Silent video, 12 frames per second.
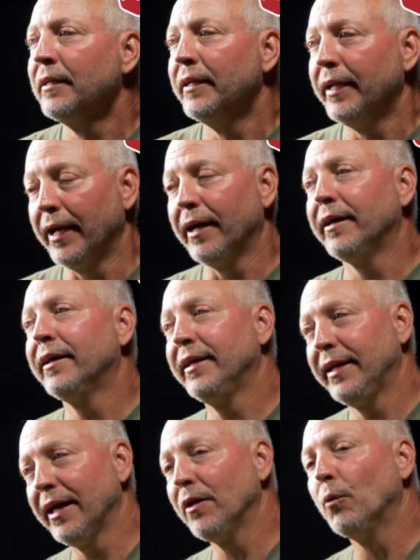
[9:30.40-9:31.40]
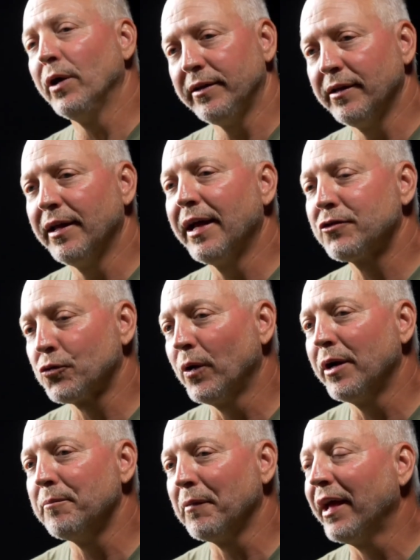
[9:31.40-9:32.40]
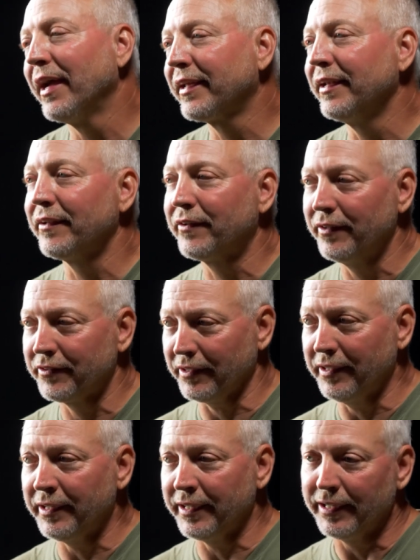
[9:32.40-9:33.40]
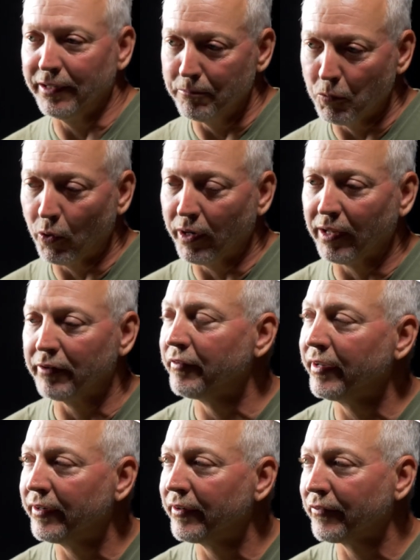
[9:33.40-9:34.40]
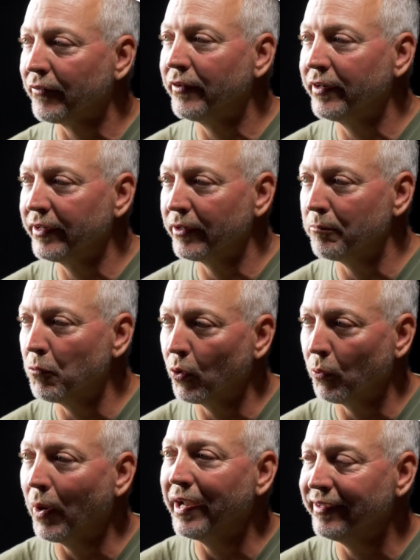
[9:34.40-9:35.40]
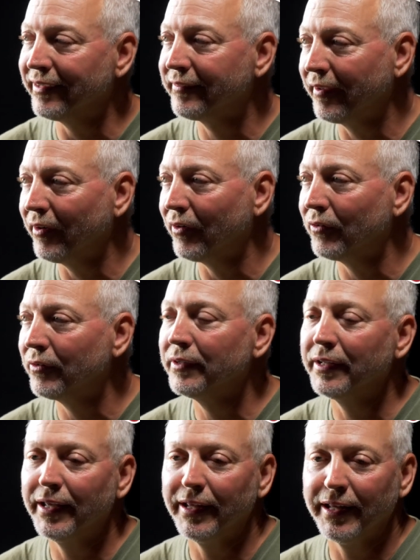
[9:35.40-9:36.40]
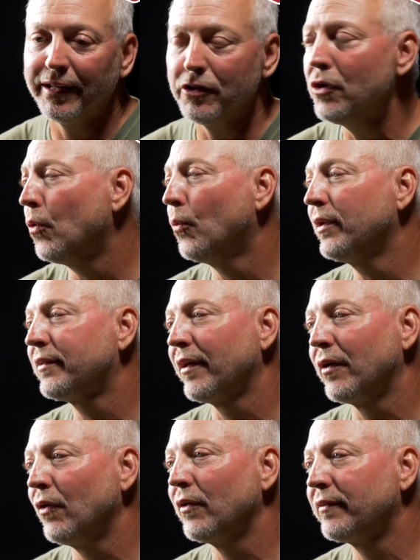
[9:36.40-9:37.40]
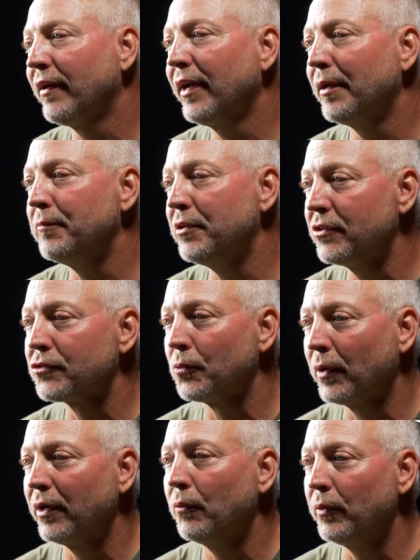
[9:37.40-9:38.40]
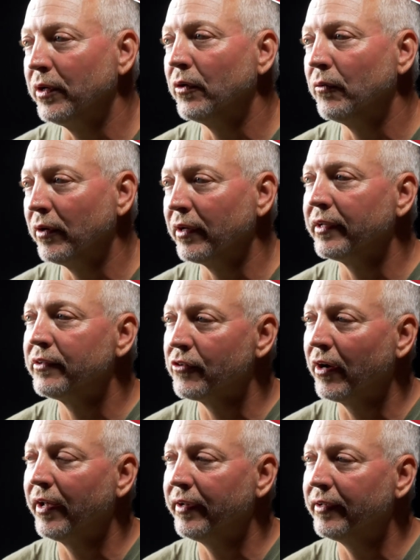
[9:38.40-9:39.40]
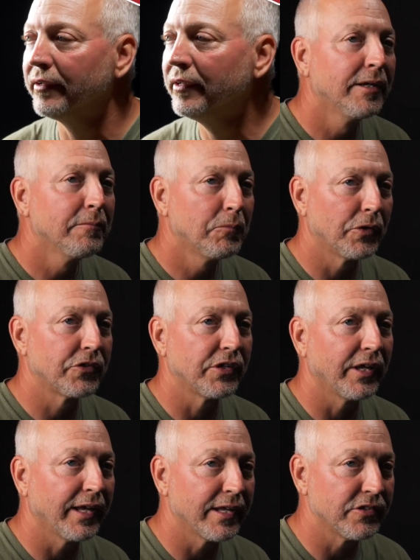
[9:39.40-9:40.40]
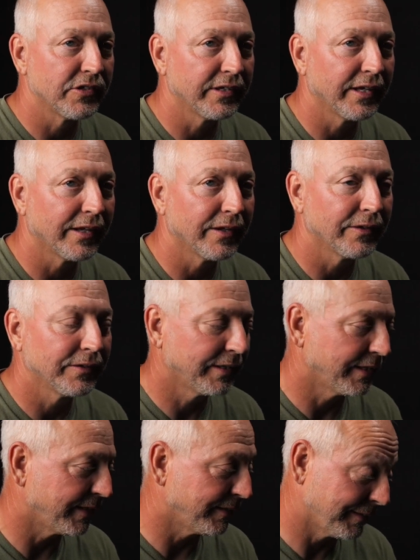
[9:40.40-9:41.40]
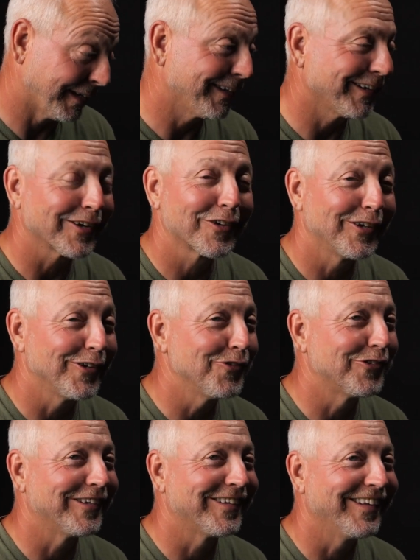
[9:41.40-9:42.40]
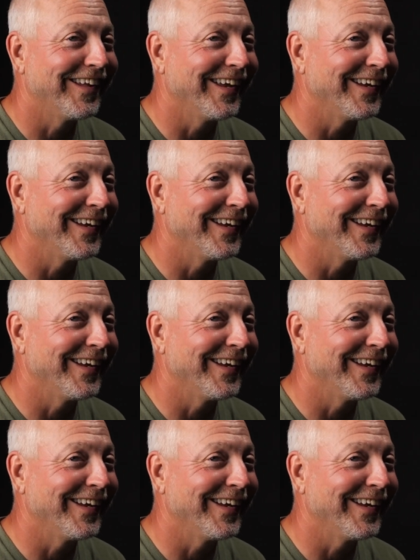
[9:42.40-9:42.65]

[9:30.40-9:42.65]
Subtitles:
Yeah, the weight, that's where I'm lacking, because either more elevator authority or more weight in the tail. And you don't want that all the time. You just want it when you're really trying to push the edge, and I could have used it today.